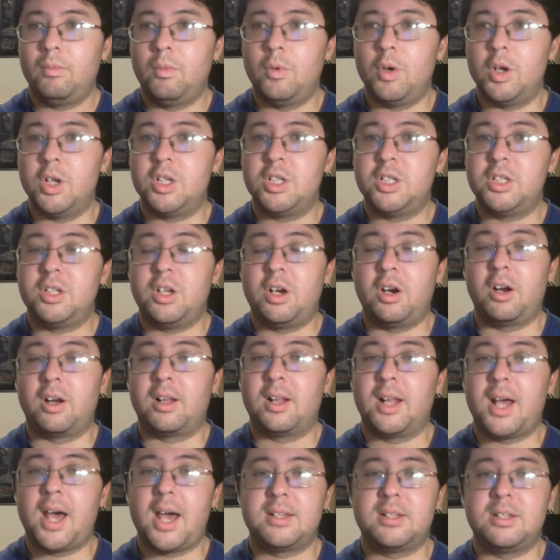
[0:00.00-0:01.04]
which there are
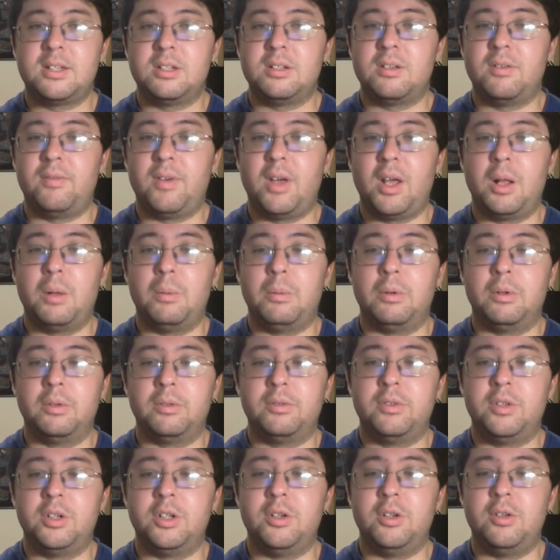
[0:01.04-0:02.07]
classes
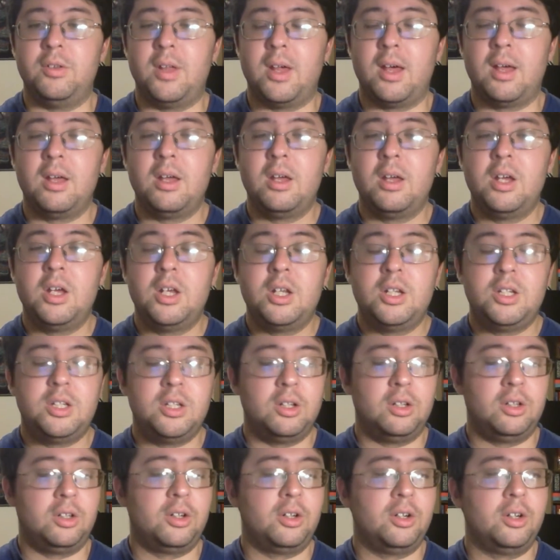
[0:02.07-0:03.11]
available to do that,
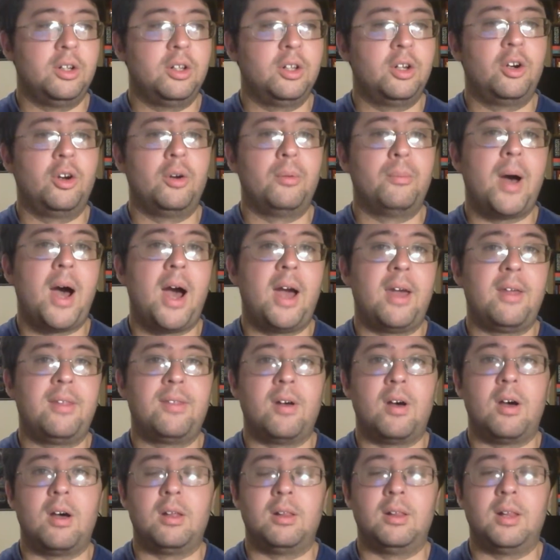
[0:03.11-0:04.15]
to learn
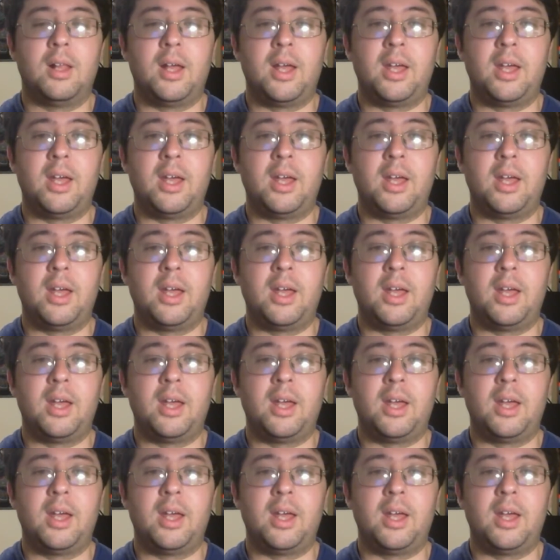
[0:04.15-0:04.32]
Python.